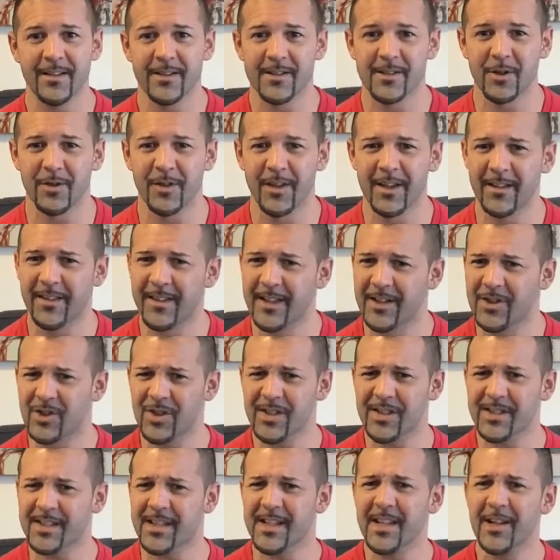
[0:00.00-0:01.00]
And so they
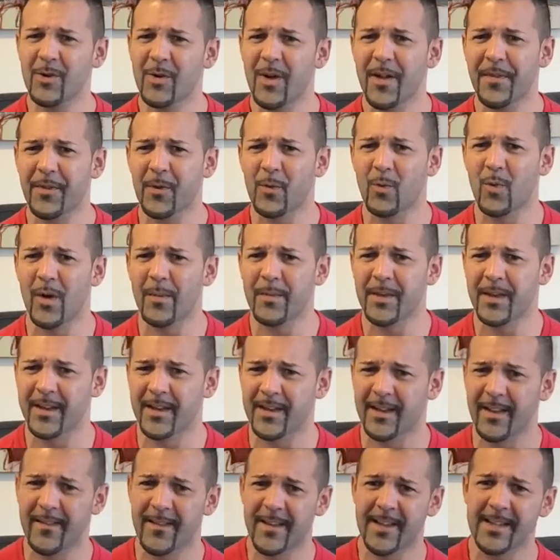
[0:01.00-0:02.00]
just single out the woman,
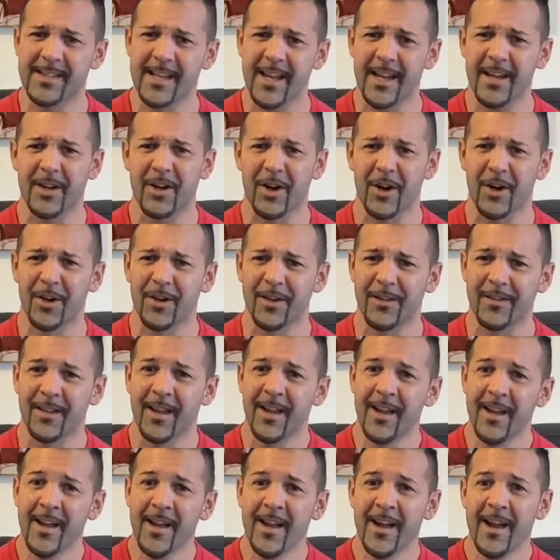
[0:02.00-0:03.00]
and then they take her, and
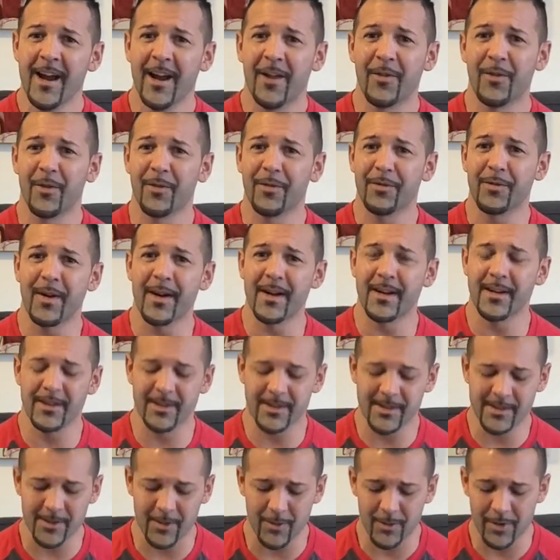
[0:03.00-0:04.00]
they're threatening
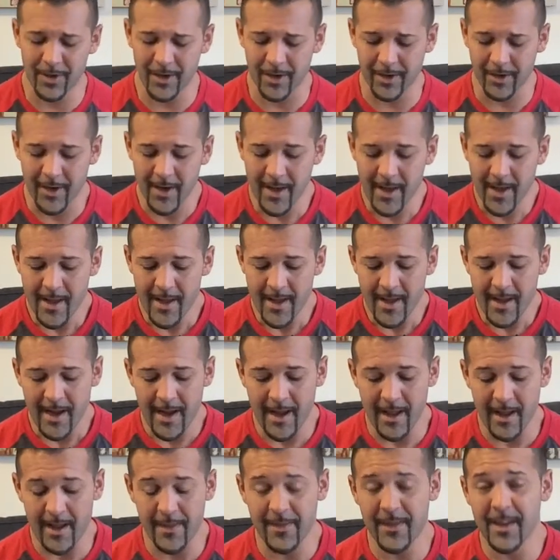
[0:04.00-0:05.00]
to stone her.
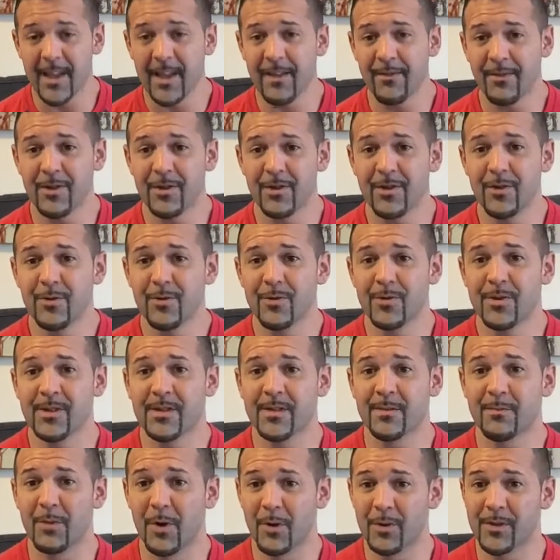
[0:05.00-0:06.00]
And they even
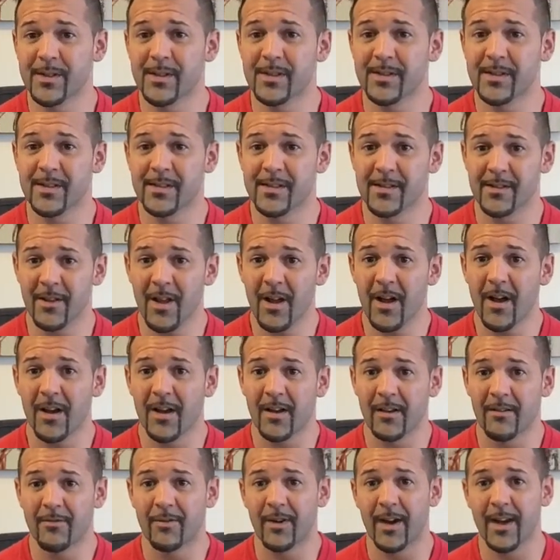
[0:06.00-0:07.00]
use Moses'
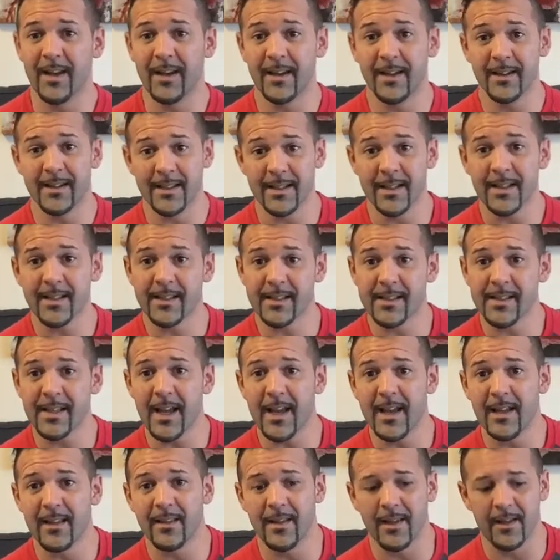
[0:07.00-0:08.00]
law, right? And it did
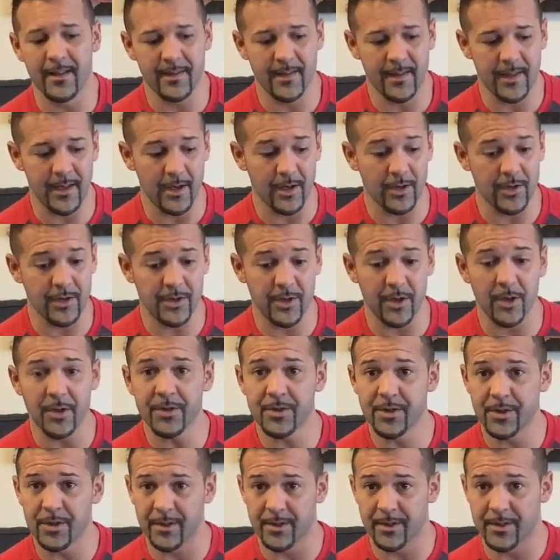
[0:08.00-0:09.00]
say that
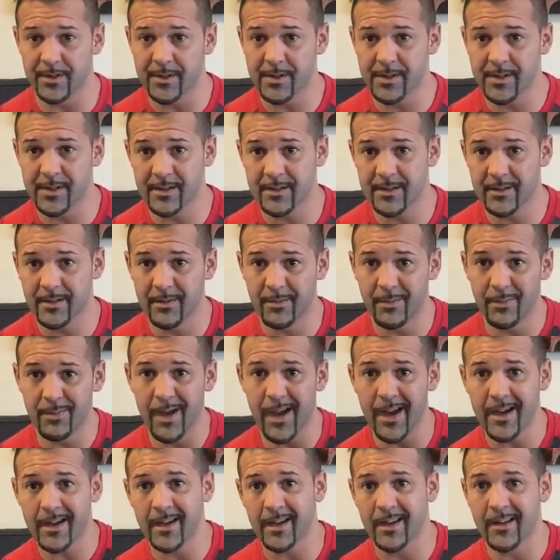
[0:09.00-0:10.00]
adulterers
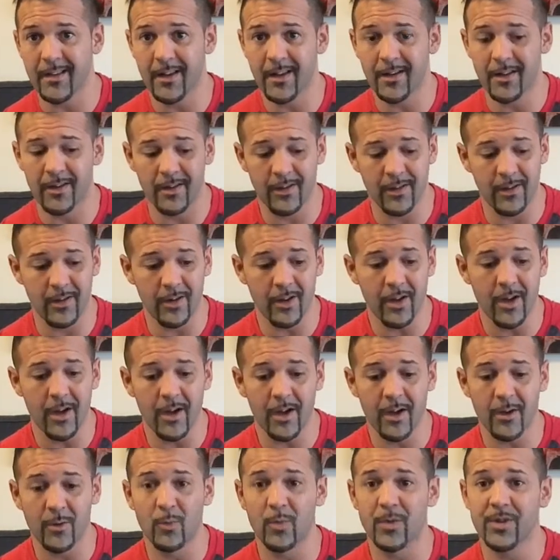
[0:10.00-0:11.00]
back in under the
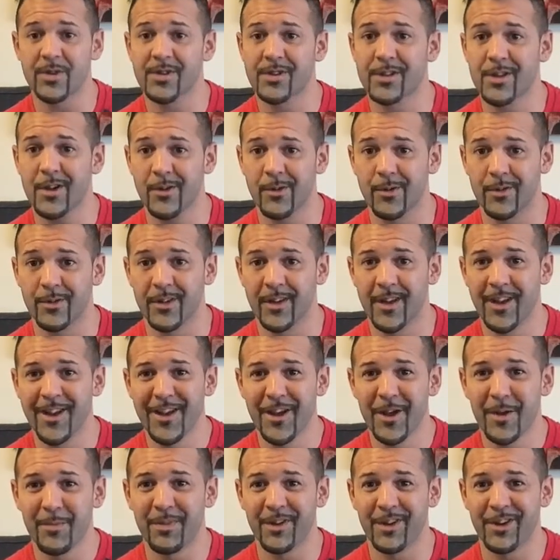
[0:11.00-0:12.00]
law were stoned,
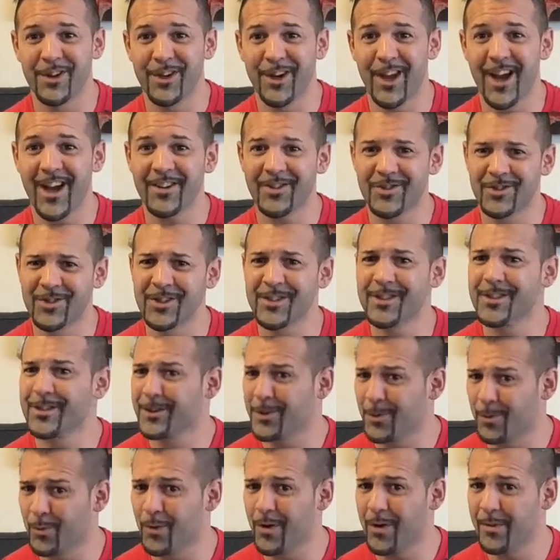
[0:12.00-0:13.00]
but not
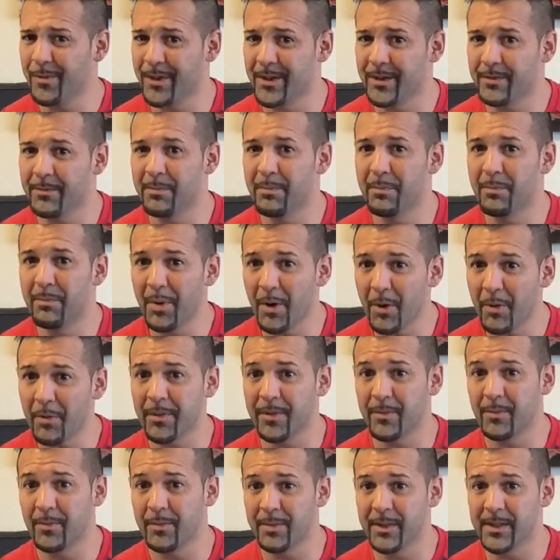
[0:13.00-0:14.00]
just the woman.
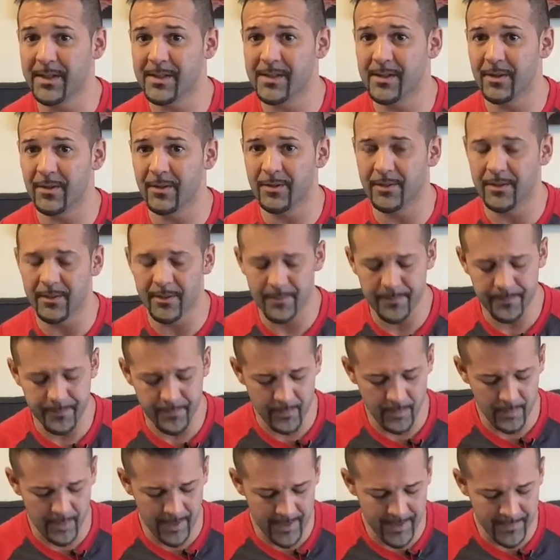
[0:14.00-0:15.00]
Both would be stoned,
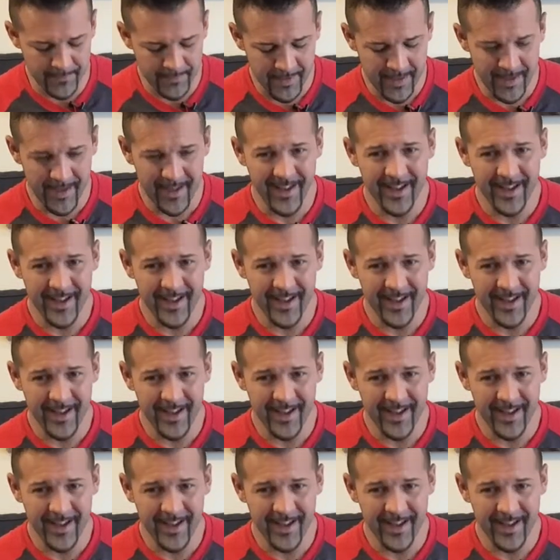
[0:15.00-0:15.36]
right?